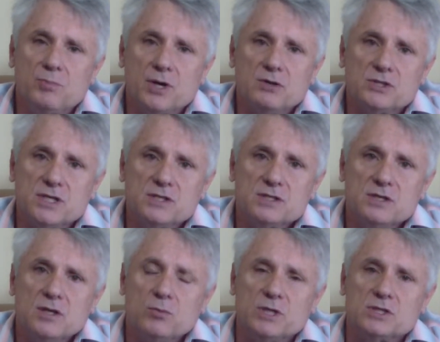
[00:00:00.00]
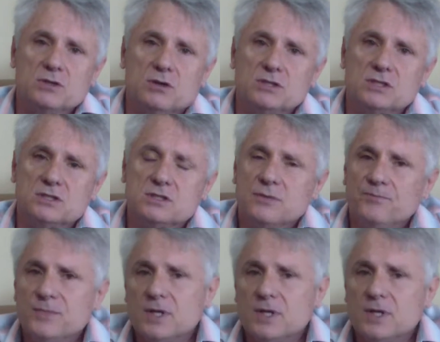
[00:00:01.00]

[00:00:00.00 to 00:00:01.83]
process where SARS's